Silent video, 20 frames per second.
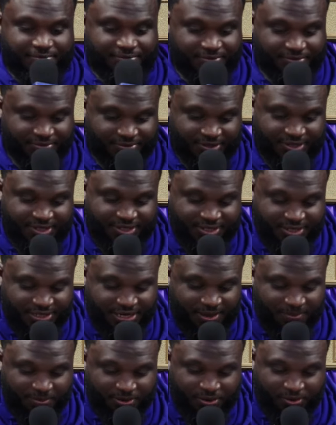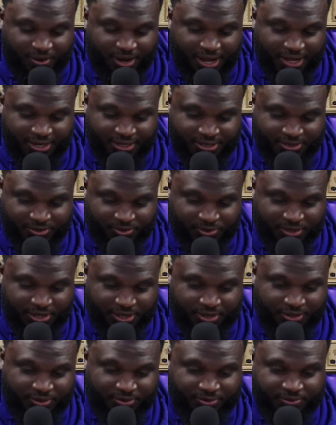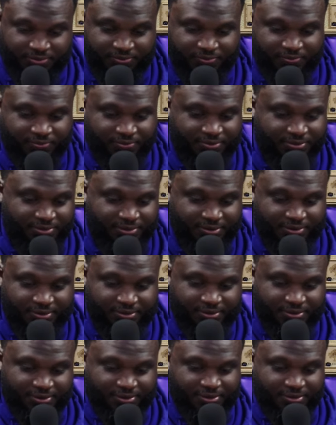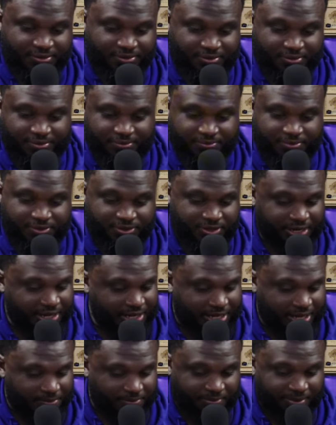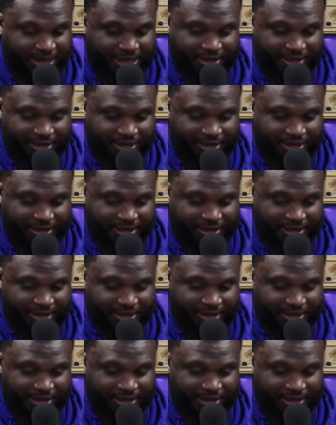Just just let me know how it is on your own. But you ain't coming back.